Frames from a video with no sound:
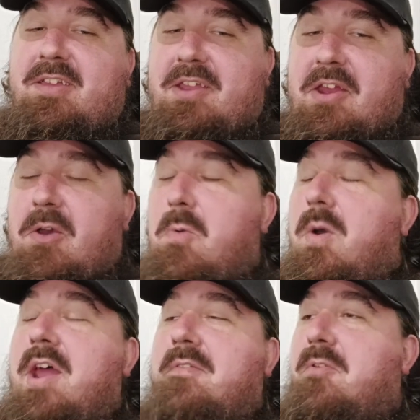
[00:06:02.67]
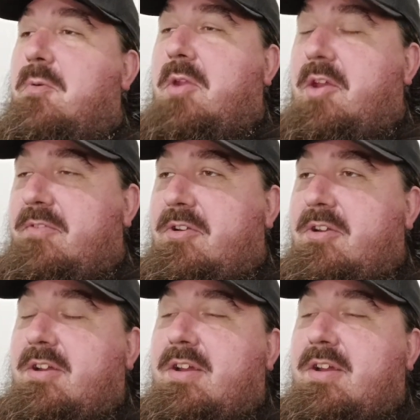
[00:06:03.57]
You know, whatever, whatever.